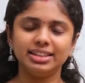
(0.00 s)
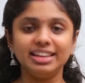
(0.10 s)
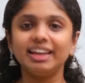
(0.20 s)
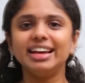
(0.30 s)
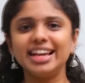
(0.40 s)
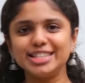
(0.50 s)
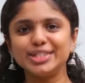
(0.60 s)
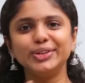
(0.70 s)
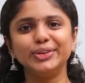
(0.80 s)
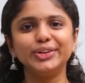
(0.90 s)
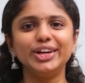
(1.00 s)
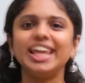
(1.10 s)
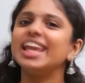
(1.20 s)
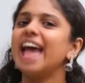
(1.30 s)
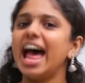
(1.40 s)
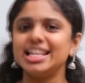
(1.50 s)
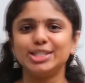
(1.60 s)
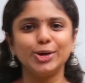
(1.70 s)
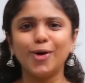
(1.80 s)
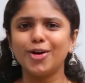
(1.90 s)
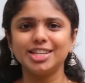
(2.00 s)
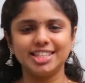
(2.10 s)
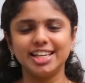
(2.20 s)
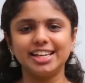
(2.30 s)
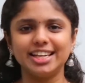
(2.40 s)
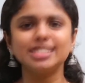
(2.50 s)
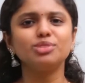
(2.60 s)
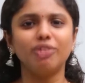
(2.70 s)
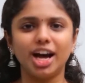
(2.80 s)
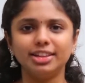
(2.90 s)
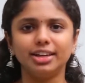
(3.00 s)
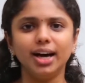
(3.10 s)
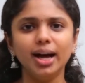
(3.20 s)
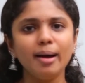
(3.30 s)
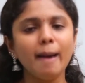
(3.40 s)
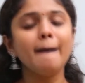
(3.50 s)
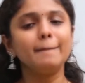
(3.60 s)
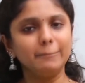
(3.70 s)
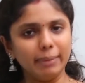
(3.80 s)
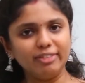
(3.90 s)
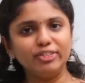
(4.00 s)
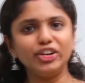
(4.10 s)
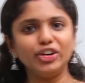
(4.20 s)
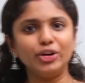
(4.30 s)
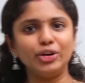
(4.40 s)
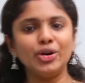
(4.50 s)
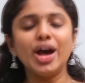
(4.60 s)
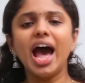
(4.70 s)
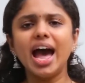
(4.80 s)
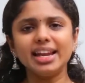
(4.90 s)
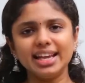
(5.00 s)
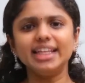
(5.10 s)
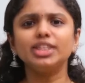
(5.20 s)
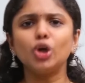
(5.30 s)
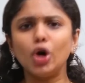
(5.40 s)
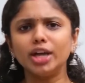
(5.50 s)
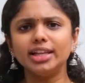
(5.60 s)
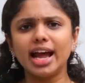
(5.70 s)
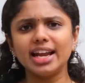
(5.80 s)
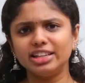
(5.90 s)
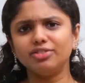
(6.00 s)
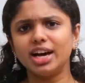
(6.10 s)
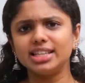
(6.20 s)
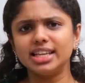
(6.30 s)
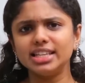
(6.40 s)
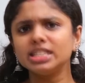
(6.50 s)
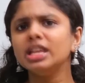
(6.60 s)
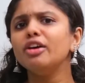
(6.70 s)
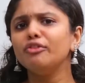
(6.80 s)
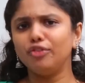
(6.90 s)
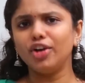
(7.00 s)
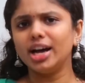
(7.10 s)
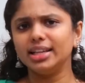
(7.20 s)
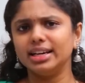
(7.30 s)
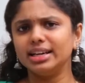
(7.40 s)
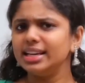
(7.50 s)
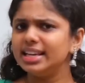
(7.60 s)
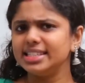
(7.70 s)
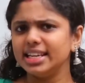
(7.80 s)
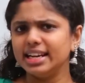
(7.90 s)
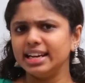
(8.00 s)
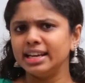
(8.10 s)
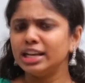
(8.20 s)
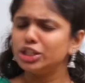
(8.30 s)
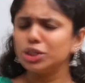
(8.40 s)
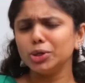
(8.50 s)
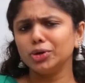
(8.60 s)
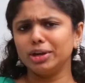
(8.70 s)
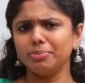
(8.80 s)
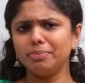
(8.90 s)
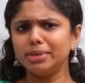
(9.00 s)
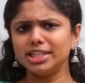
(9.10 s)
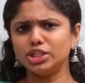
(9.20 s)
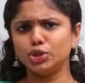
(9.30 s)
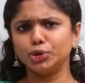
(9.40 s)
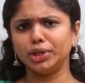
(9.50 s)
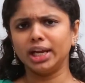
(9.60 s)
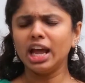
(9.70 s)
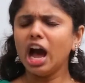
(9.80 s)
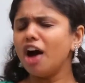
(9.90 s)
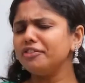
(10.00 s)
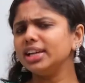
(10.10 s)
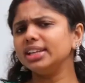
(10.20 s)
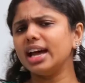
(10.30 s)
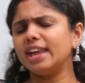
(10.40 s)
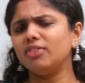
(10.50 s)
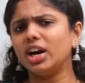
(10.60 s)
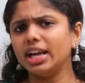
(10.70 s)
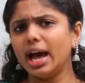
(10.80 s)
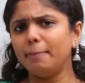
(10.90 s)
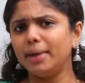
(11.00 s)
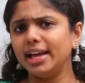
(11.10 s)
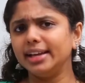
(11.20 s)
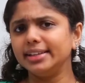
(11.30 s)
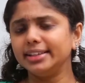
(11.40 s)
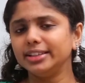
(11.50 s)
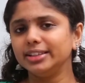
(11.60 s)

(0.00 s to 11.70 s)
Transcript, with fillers: Yes, good. He has not seen his father before and he thought that it was his father, isn't it? So, you remember the story. After that what happened?